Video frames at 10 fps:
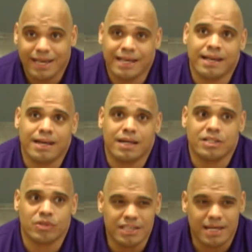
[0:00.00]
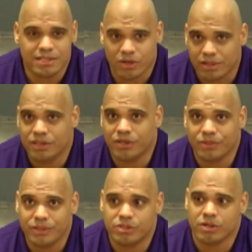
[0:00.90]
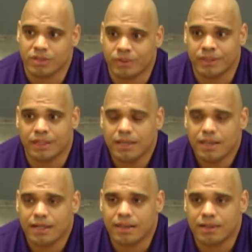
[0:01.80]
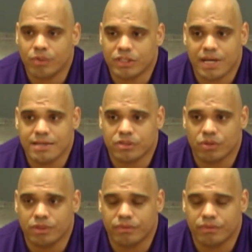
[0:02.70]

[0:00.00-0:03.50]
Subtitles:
And so then I start, you start knowing which guys are sort